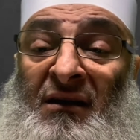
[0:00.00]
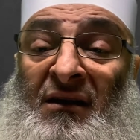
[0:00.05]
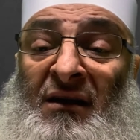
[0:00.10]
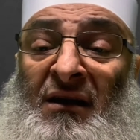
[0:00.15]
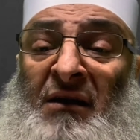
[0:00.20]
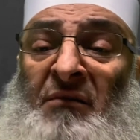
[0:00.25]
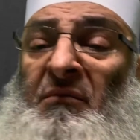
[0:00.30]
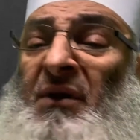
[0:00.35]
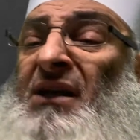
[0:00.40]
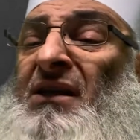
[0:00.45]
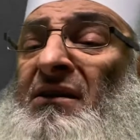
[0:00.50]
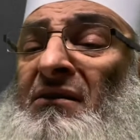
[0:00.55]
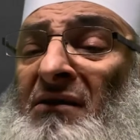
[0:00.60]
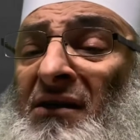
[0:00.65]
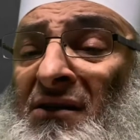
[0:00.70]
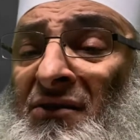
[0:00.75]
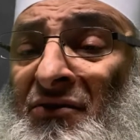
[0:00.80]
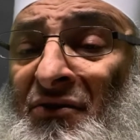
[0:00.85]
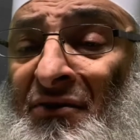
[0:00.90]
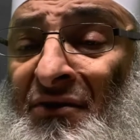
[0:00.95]
Many
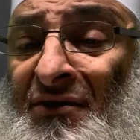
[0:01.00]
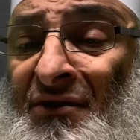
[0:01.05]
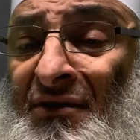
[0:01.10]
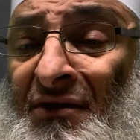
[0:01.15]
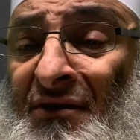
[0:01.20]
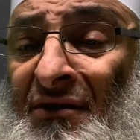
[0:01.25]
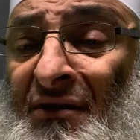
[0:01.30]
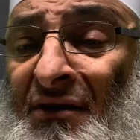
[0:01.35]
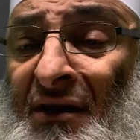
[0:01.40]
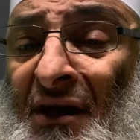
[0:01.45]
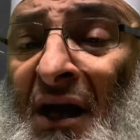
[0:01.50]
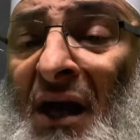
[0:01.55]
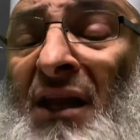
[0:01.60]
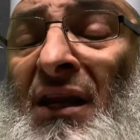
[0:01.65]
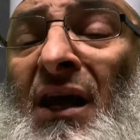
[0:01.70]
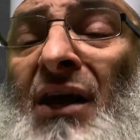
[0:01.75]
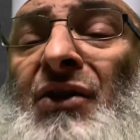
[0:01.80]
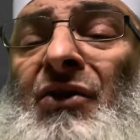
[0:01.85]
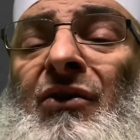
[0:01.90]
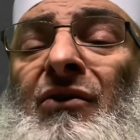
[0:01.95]
reasons.
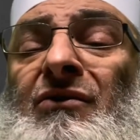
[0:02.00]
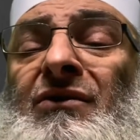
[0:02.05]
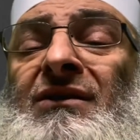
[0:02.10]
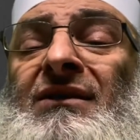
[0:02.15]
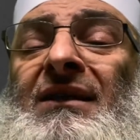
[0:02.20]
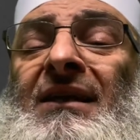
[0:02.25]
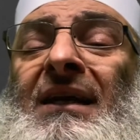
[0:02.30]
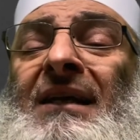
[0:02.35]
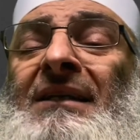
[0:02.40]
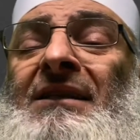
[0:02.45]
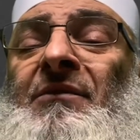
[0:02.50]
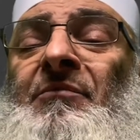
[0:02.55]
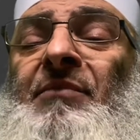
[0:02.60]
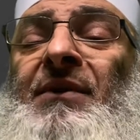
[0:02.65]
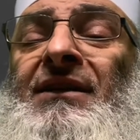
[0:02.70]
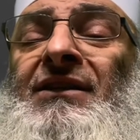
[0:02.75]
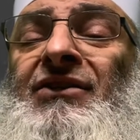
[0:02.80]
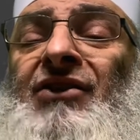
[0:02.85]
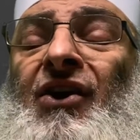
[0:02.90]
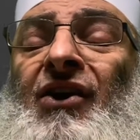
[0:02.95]
Allah knows. It
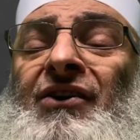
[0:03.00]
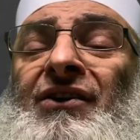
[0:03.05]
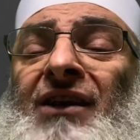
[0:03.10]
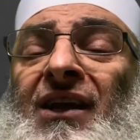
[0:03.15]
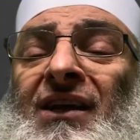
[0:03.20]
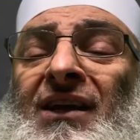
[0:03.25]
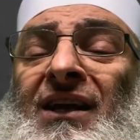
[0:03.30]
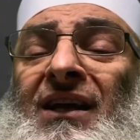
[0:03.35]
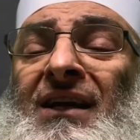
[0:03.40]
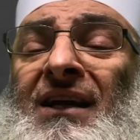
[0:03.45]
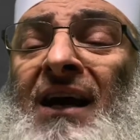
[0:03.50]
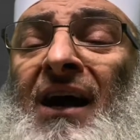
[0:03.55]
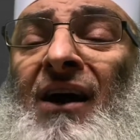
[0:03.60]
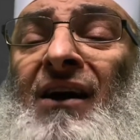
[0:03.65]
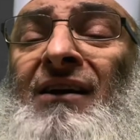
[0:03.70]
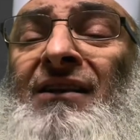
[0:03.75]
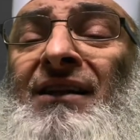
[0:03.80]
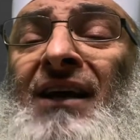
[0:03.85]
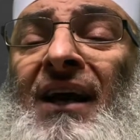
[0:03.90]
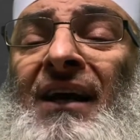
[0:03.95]
depends on the niyyah,
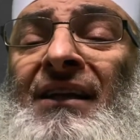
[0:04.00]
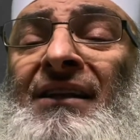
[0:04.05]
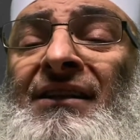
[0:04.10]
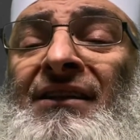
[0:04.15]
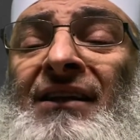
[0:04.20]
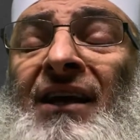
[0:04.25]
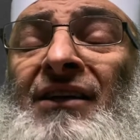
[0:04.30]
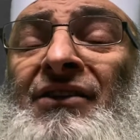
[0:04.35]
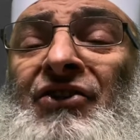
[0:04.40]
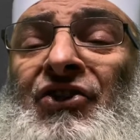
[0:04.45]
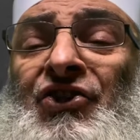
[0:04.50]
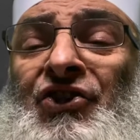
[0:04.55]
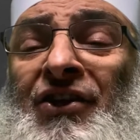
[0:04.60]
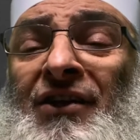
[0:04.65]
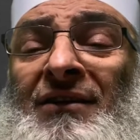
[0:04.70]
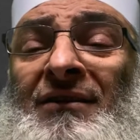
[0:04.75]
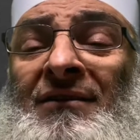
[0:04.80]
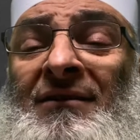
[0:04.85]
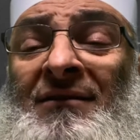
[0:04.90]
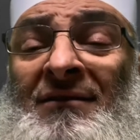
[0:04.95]
on the intention.